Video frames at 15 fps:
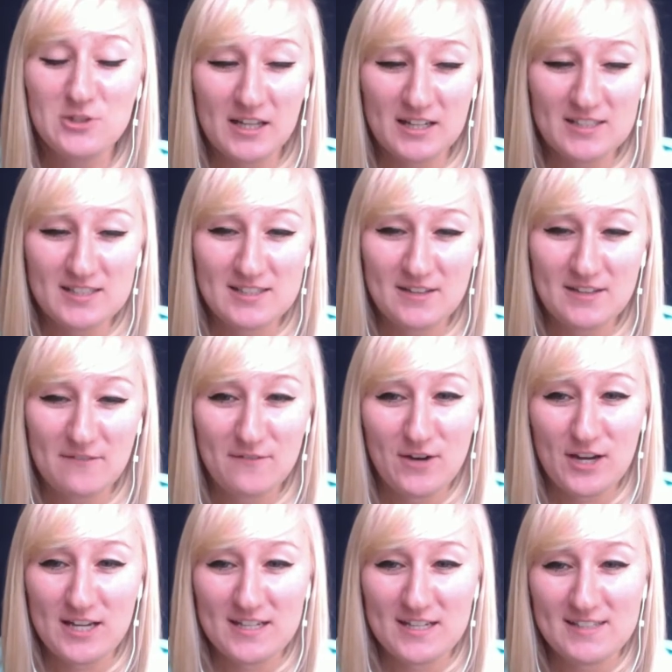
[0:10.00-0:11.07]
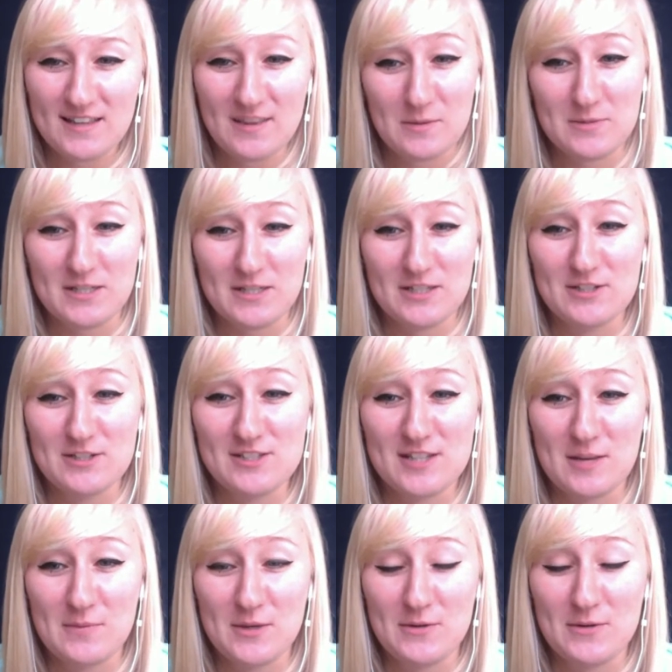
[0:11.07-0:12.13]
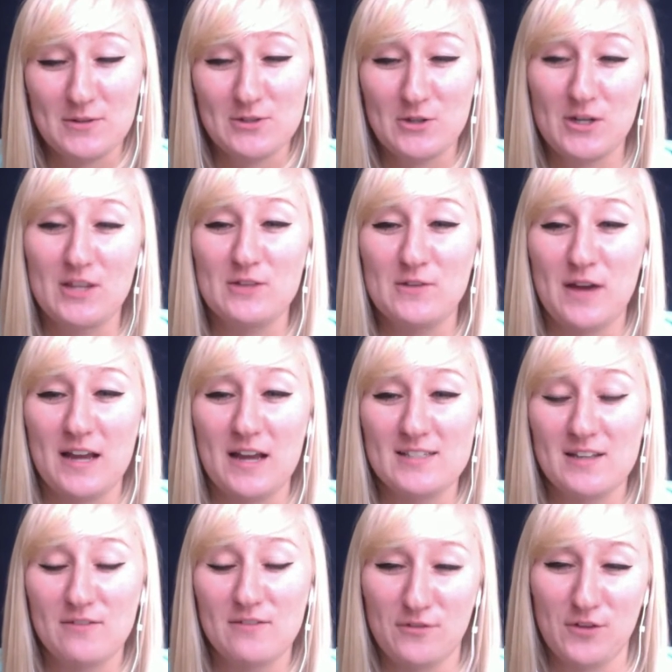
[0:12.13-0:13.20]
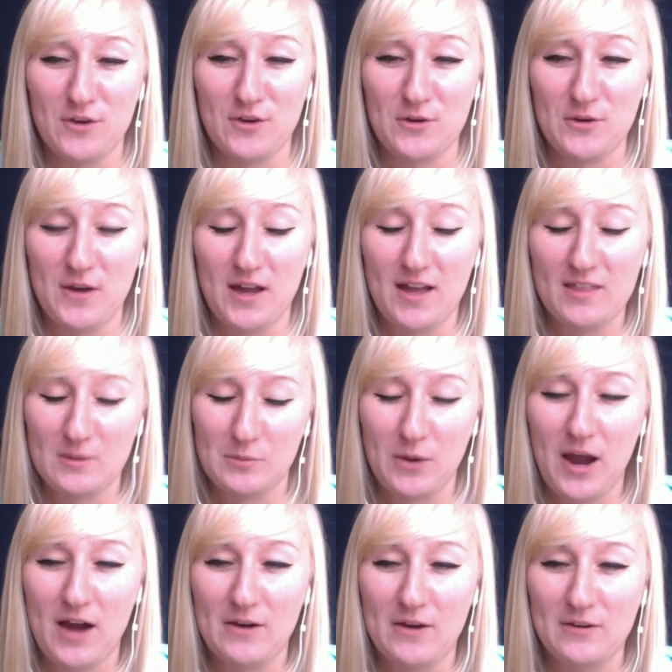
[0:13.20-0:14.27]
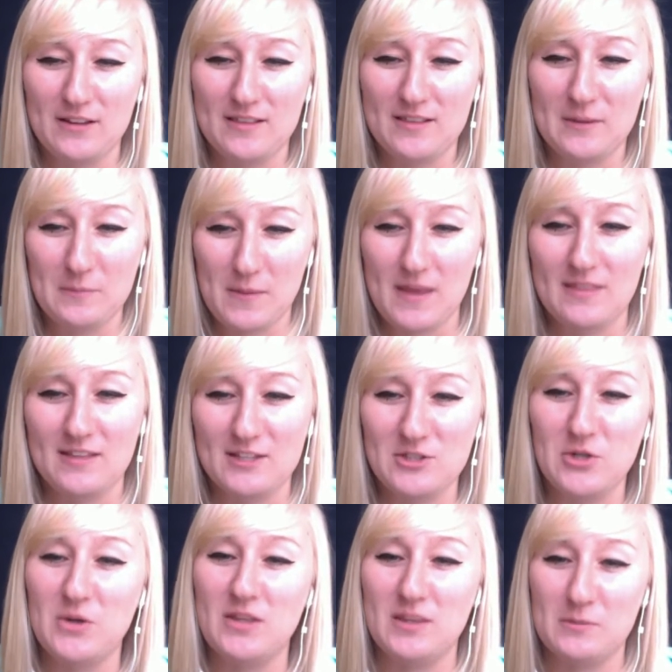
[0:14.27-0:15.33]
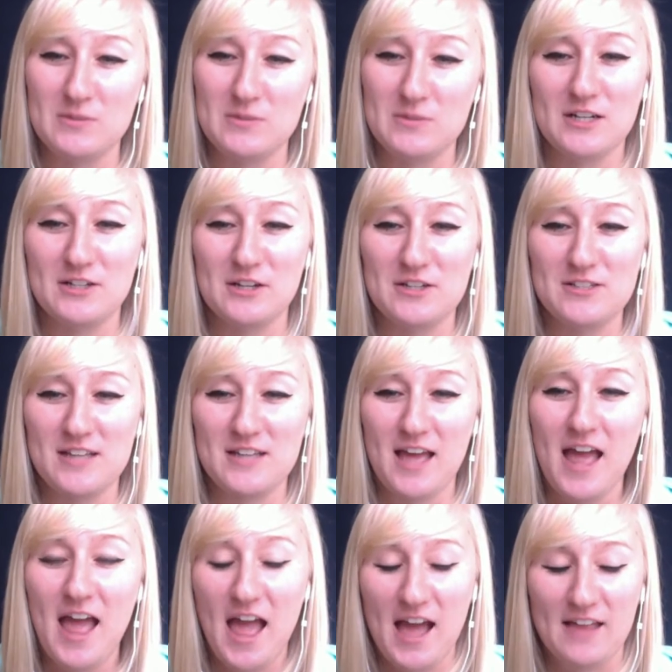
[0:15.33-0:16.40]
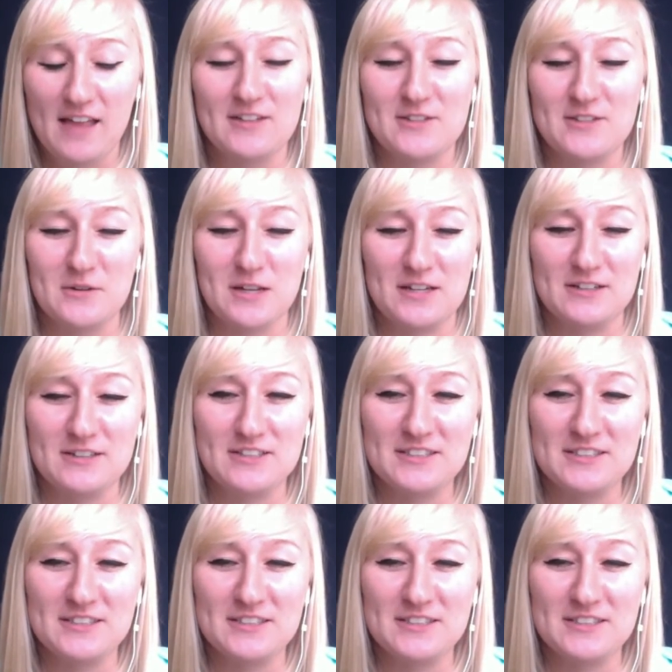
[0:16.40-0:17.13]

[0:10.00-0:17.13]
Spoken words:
us for his Lipstick Nerds debut, joining the ranks of the few and the proud, the men that join Lipstick Nerds, Alex O'Neill.